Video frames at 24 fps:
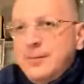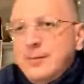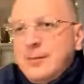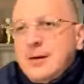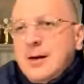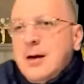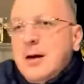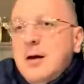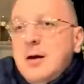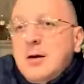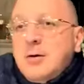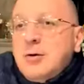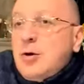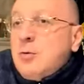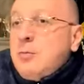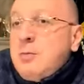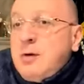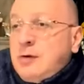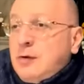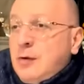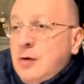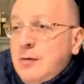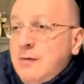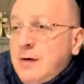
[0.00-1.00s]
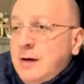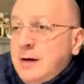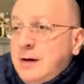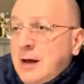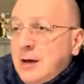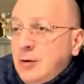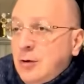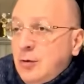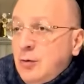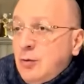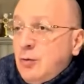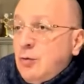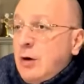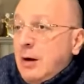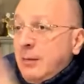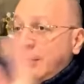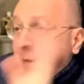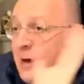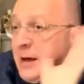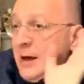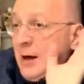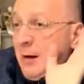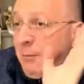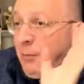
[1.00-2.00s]
2023.
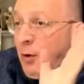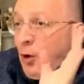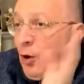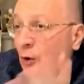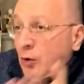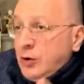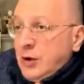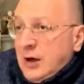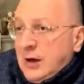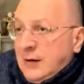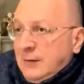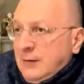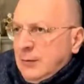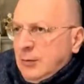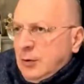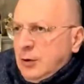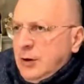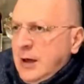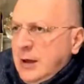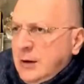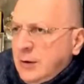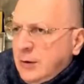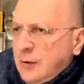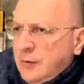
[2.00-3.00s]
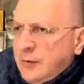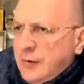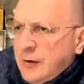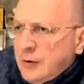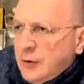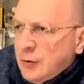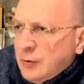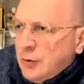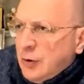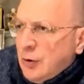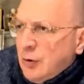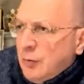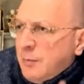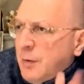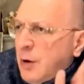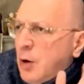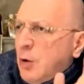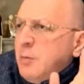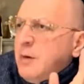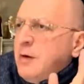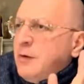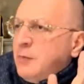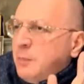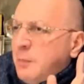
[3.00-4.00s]
I said, children, we are crossing the Red
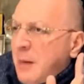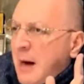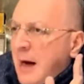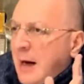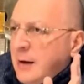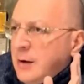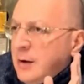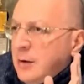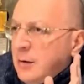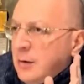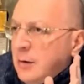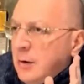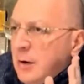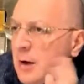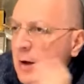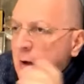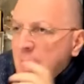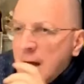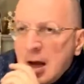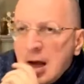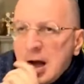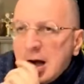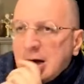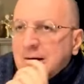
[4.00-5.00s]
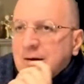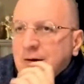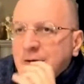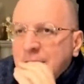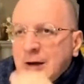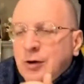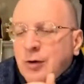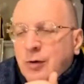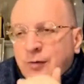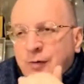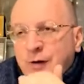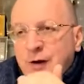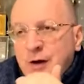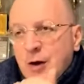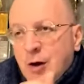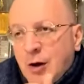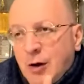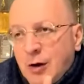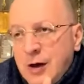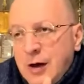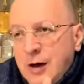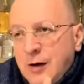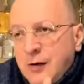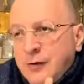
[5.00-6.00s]
Sea. Wait, it's a matter
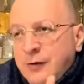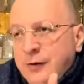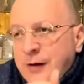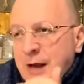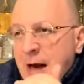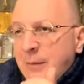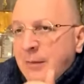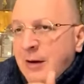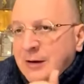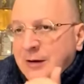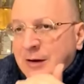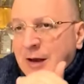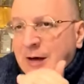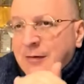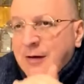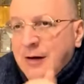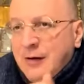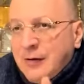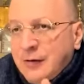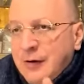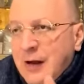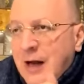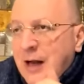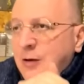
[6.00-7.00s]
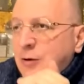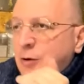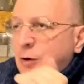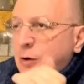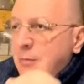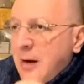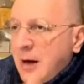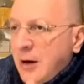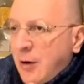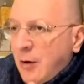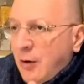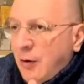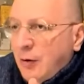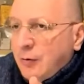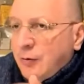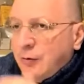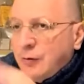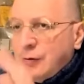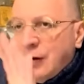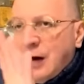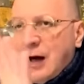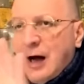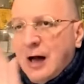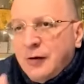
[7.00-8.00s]
of waiting a little. There it
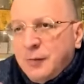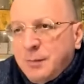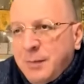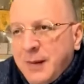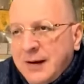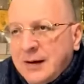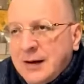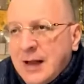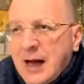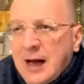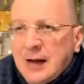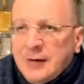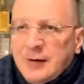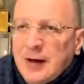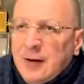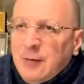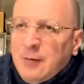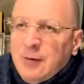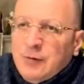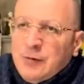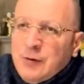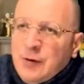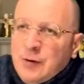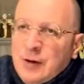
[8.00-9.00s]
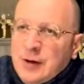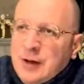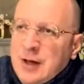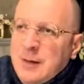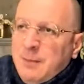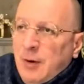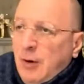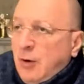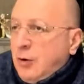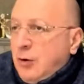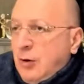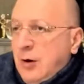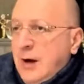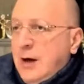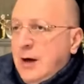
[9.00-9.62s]
is. Let's all be excommunicated.